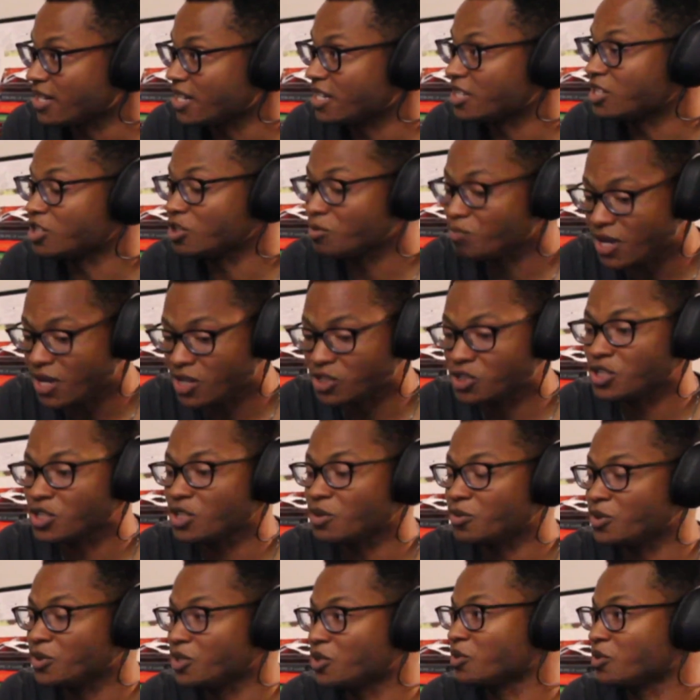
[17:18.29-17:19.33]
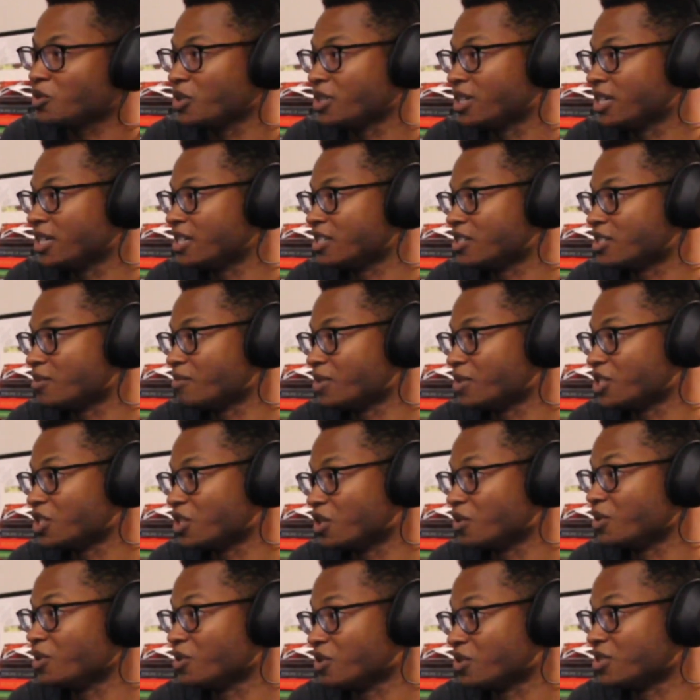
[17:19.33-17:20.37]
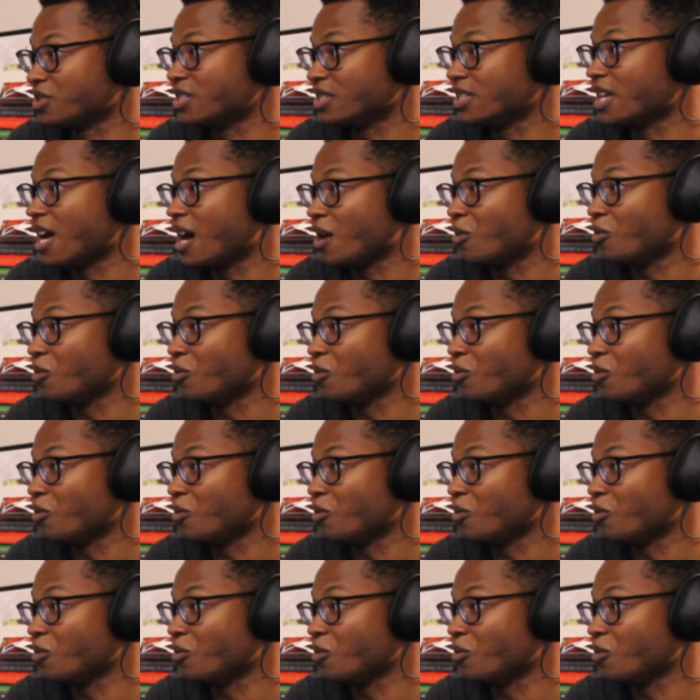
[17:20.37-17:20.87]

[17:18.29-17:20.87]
especially when you're looking into materials in that